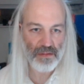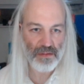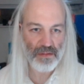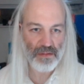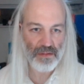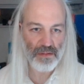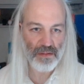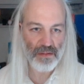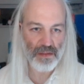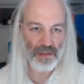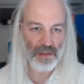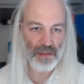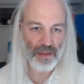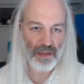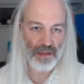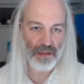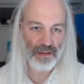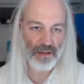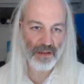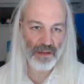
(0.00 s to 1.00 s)

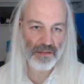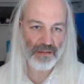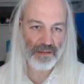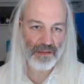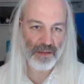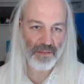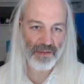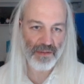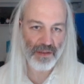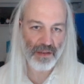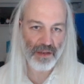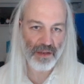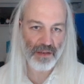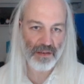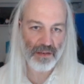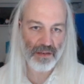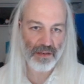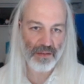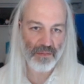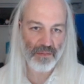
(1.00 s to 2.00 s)
yeah, that's something I
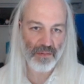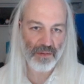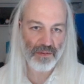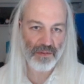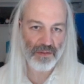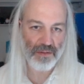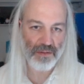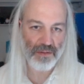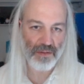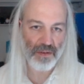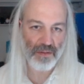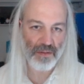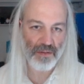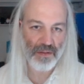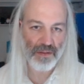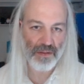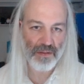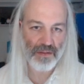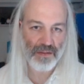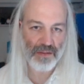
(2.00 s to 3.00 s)
didn't want to
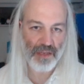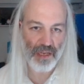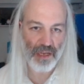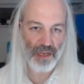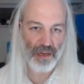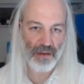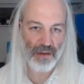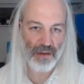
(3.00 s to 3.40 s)
see here.